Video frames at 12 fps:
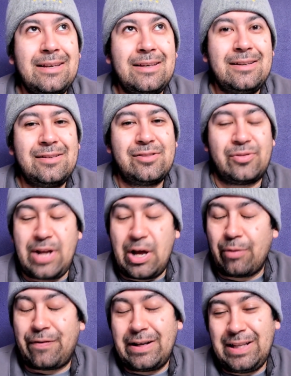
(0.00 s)
So now we're
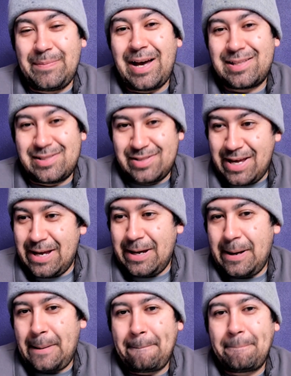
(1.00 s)
finally back today.
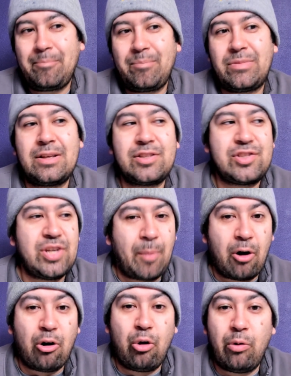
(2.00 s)

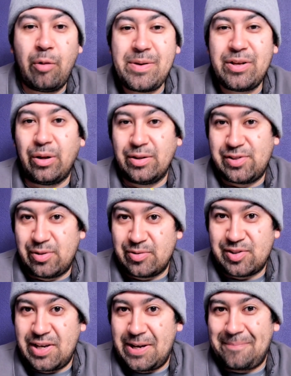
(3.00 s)
Tomorrow will be Goals
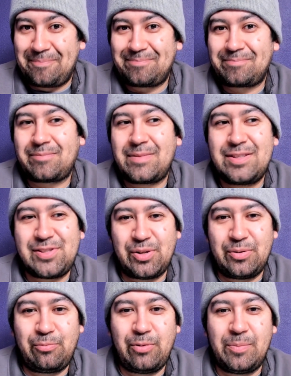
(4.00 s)
Thursday. So
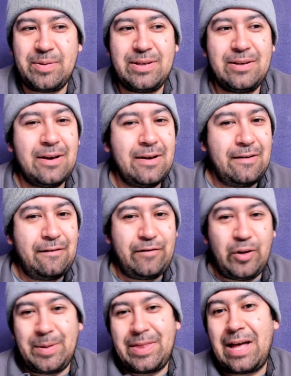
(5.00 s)
we'll be
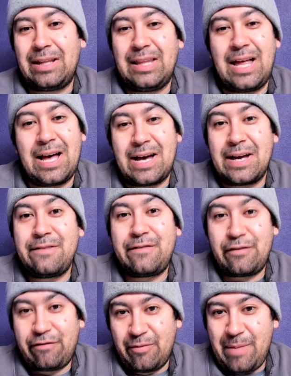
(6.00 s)
filming that live
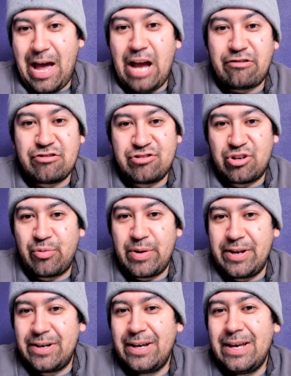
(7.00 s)
from Acrisure
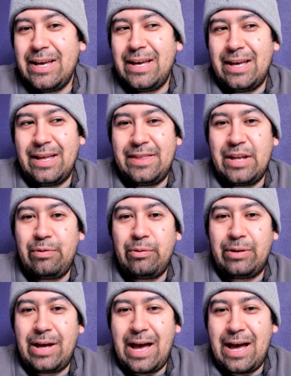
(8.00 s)
Arena. And then we will
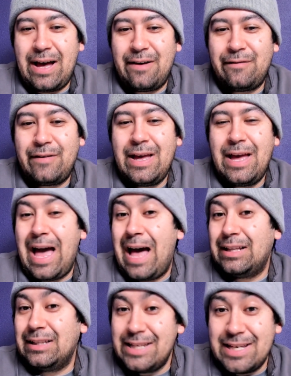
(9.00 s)
have
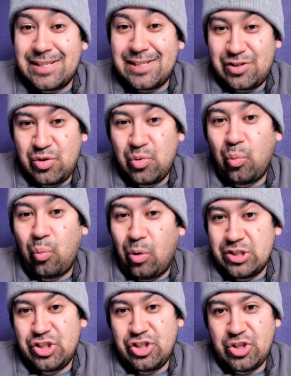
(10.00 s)
at least
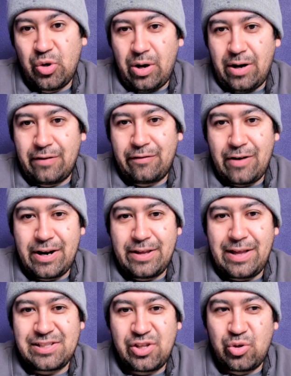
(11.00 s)
one show on Friday.
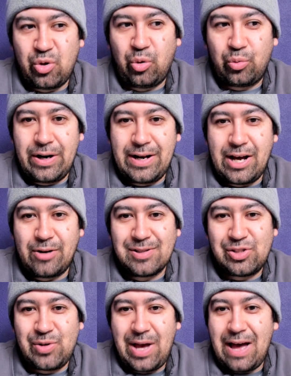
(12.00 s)
That's the goal right now, is
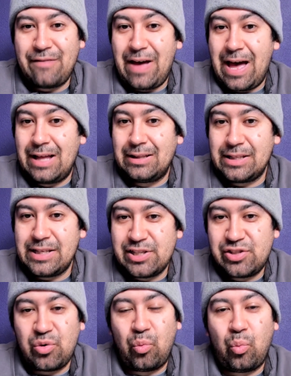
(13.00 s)
to have at
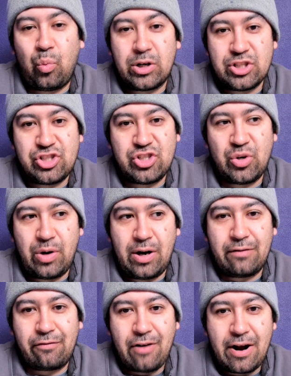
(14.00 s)
least one show on
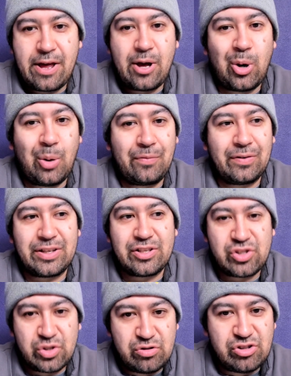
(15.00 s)
Friday, hopefully
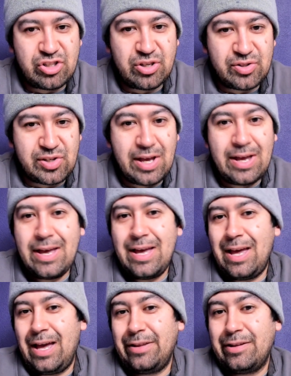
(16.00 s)
two shows,
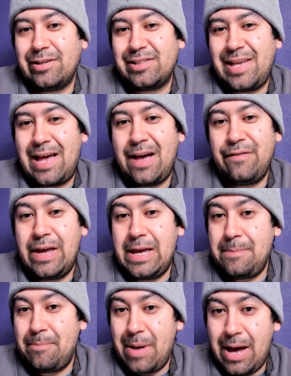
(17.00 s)
And the Ducks have a
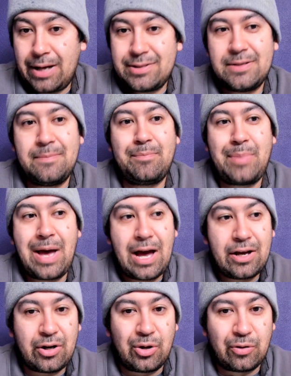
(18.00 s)

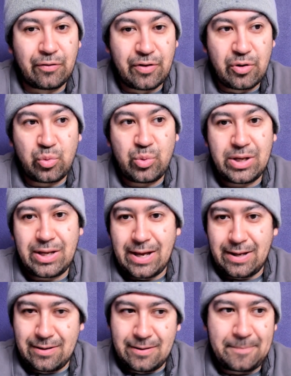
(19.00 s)
back-to-back over the
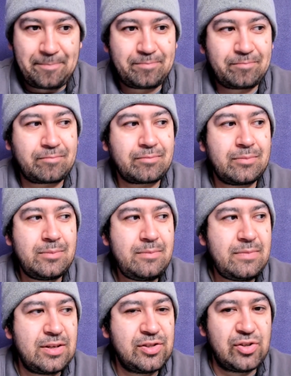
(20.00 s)
weekend.
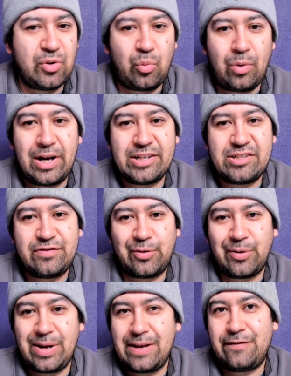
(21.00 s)
So watch
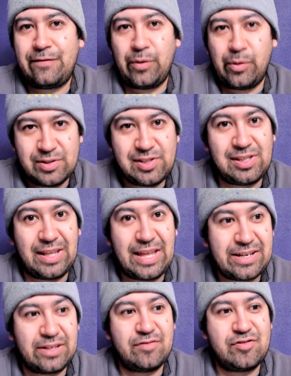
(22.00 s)
for a full
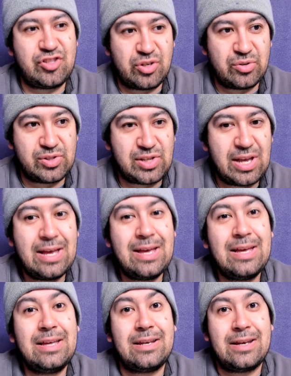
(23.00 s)
slate of shows
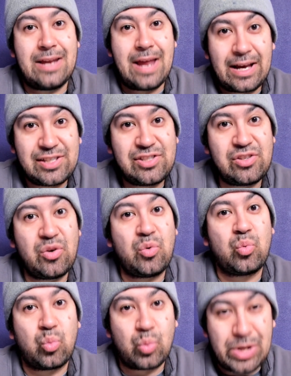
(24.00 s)
next
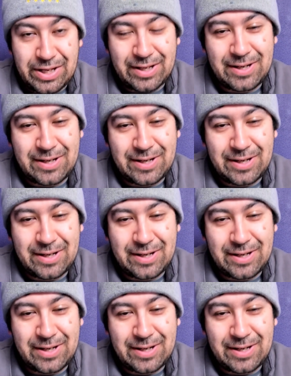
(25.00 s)
week.